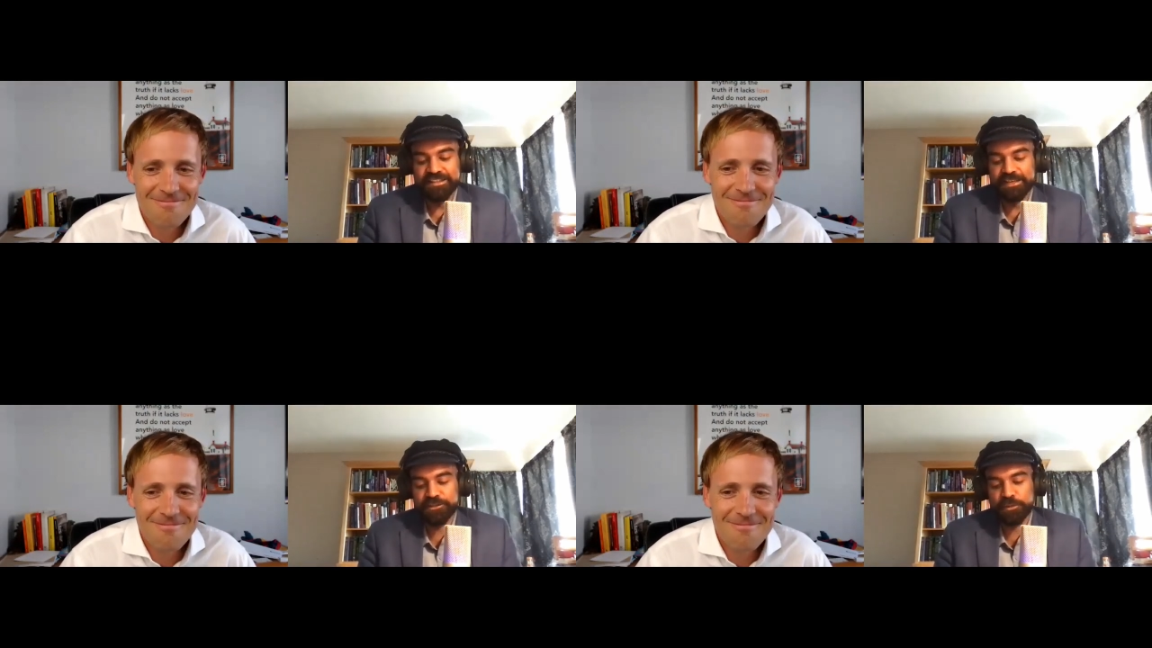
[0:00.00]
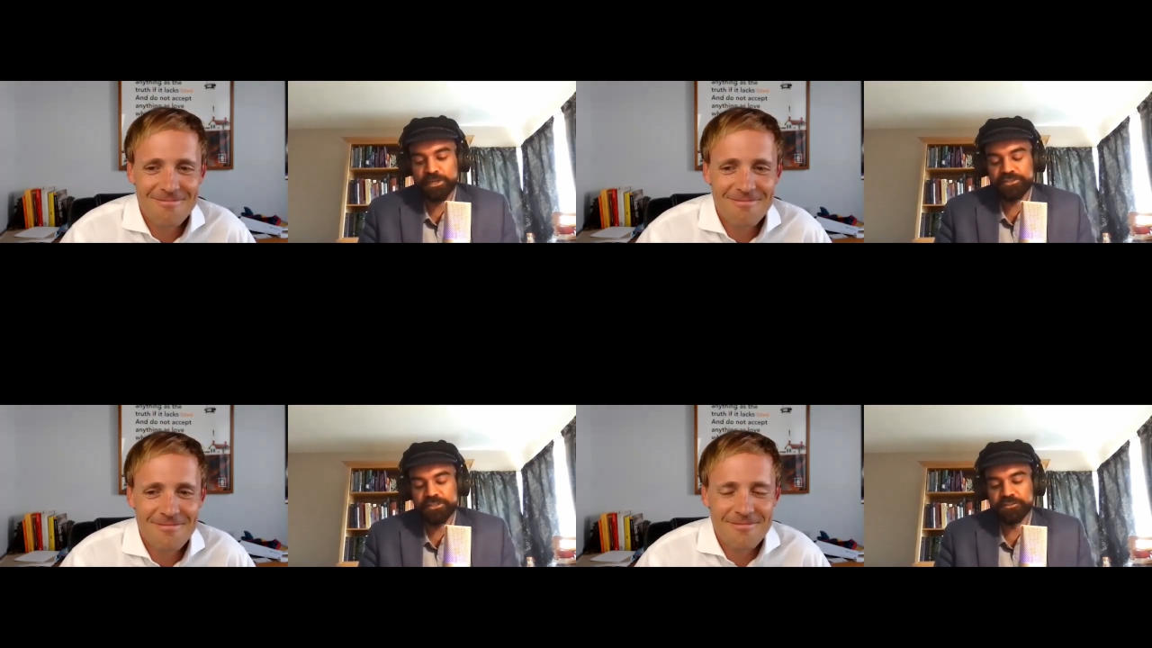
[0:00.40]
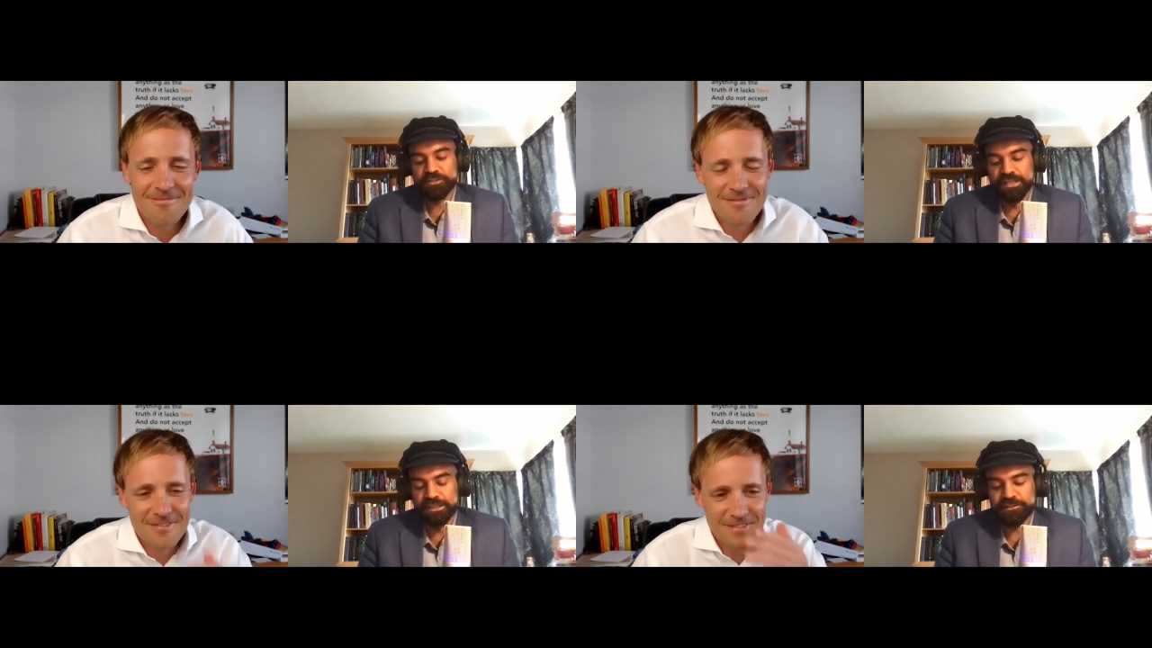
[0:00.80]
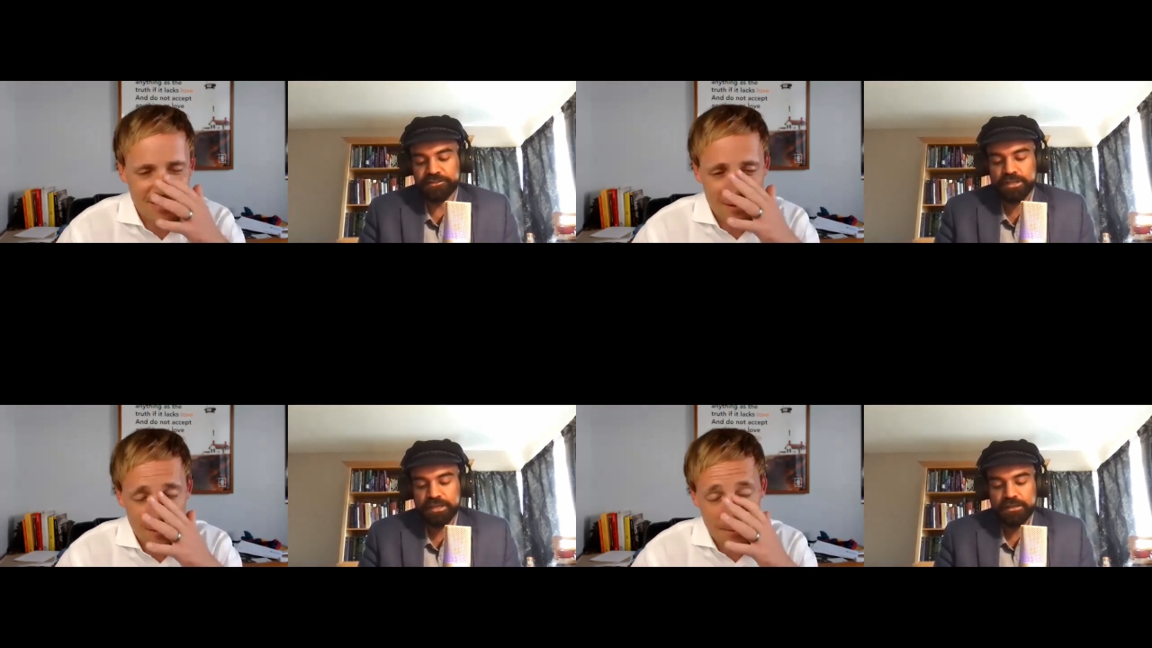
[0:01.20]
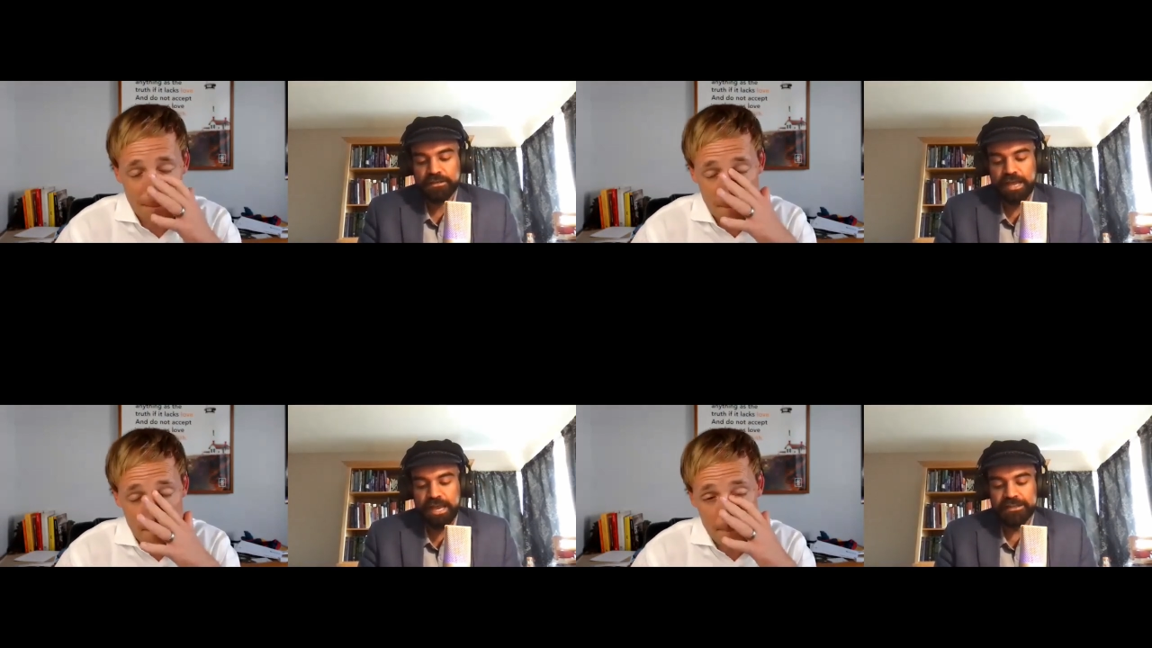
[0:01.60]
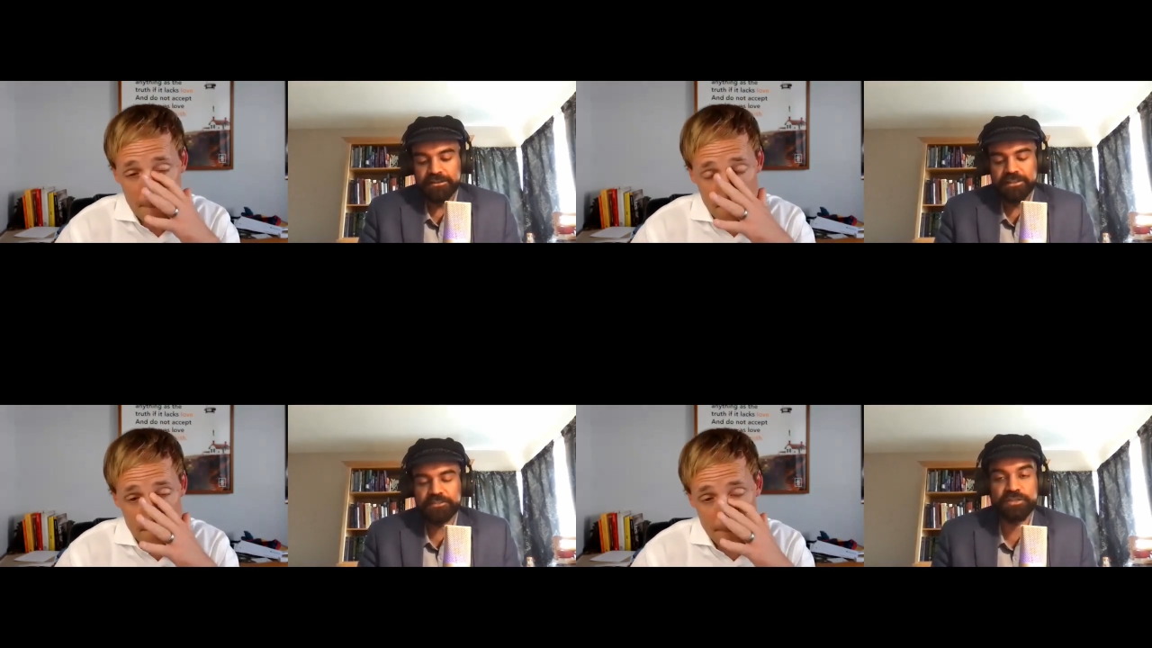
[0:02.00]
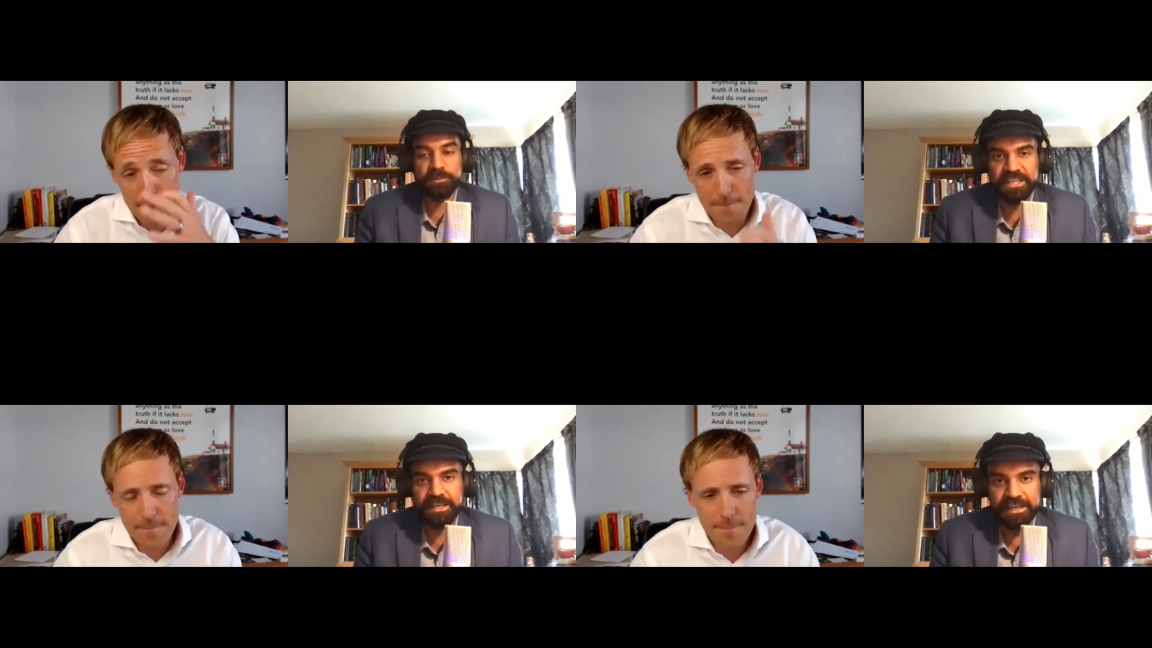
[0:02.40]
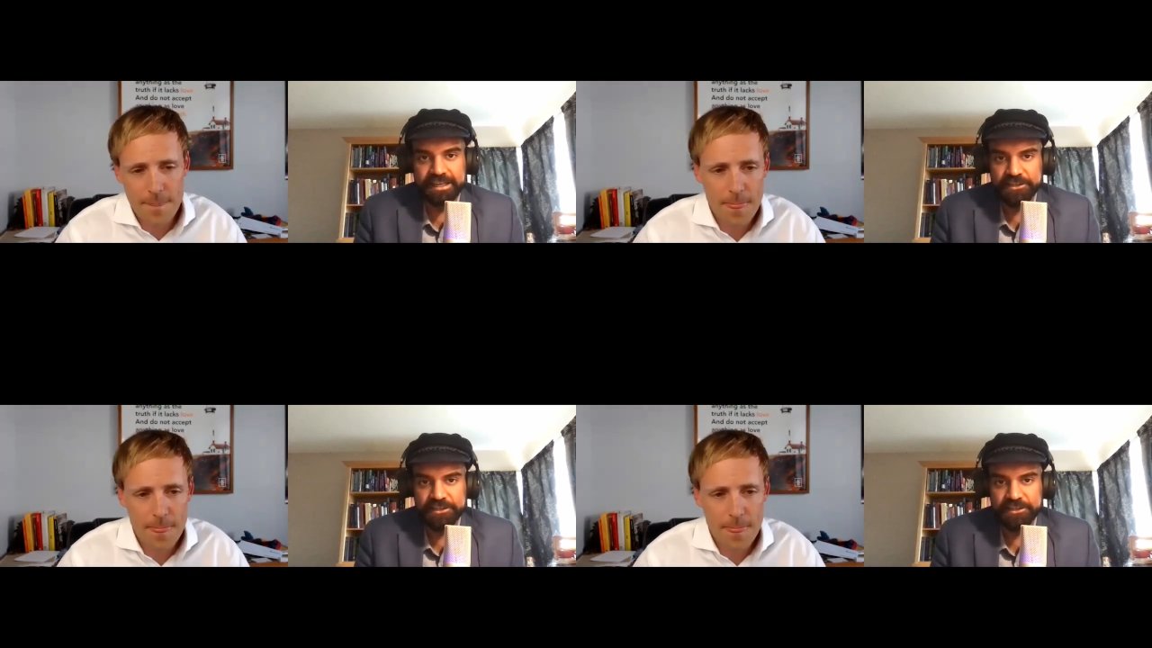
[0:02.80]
Speaker 1: the next question is this and this is something i